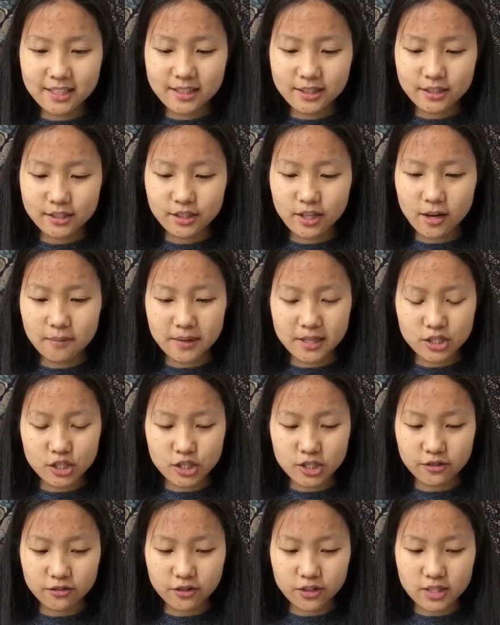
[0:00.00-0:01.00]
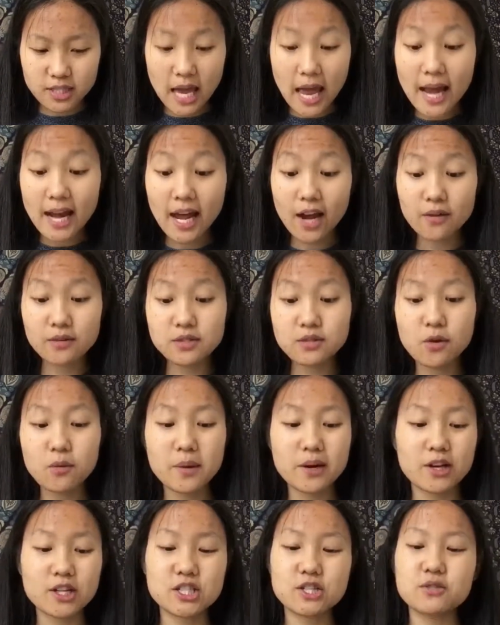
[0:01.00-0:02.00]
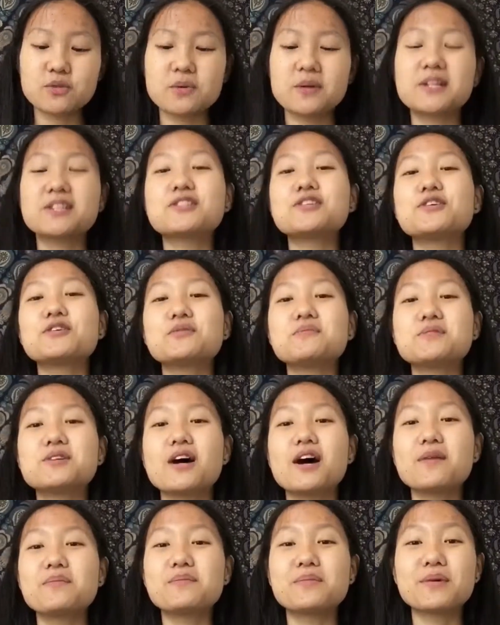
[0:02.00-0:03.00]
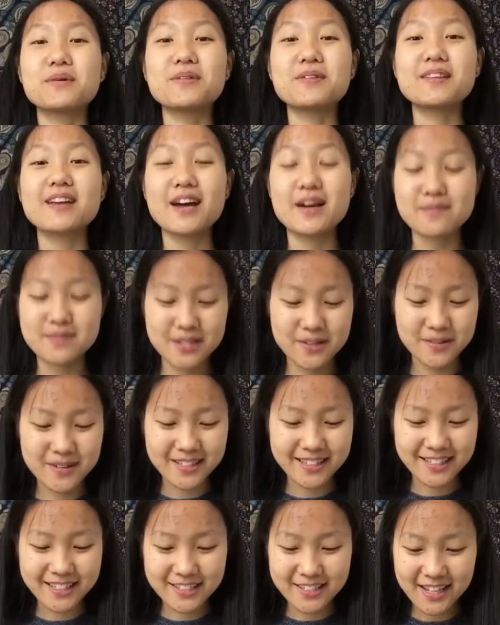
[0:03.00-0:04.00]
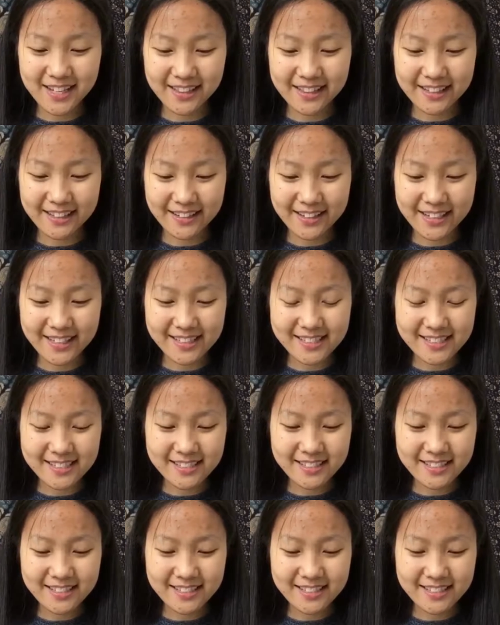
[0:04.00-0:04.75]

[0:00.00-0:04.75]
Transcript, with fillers: there's not much difference. And I was, oh my gosh, I was wearing a tube top both times I went. That's hilarious.